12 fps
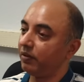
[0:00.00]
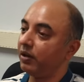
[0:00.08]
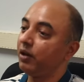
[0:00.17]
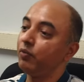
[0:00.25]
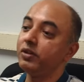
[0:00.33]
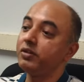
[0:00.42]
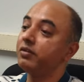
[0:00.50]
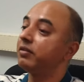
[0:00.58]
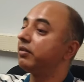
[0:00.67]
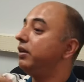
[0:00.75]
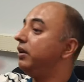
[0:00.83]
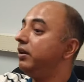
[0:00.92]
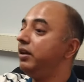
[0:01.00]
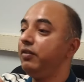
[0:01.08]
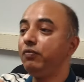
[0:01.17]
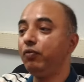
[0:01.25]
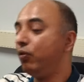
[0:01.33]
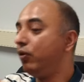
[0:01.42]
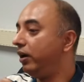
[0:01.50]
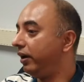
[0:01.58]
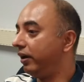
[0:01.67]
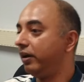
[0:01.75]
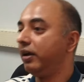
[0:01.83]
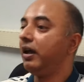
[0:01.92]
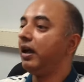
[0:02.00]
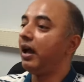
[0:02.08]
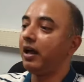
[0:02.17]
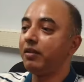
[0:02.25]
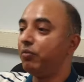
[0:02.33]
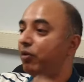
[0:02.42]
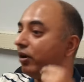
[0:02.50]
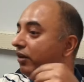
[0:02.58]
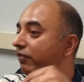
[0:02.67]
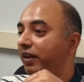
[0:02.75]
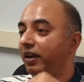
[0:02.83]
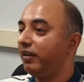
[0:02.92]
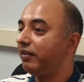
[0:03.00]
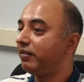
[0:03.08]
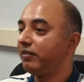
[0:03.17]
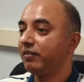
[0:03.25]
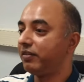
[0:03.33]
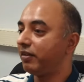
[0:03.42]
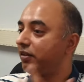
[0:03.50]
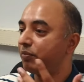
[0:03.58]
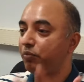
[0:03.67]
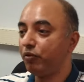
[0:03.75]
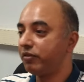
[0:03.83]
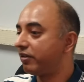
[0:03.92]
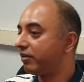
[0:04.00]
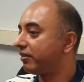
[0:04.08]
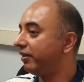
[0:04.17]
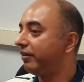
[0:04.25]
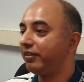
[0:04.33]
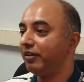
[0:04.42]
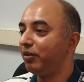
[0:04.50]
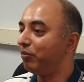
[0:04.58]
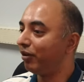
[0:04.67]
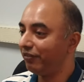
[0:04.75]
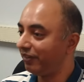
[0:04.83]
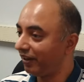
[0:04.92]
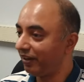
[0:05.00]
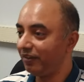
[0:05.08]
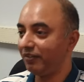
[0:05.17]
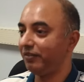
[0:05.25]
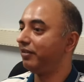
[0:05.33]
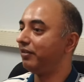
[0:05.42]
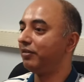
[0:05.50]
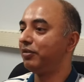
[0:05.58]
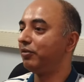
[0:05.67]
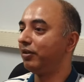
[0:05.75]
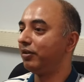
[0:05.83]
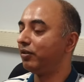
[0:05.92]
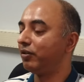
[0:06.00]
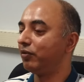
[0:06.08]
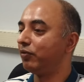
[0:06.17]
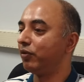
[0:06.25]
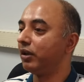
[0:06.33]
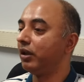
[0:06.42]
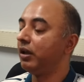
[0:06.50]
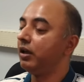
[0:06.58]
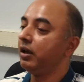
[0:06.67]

okay, which is 3D folded, has modifications, post-translational modifications, and so on and so forth.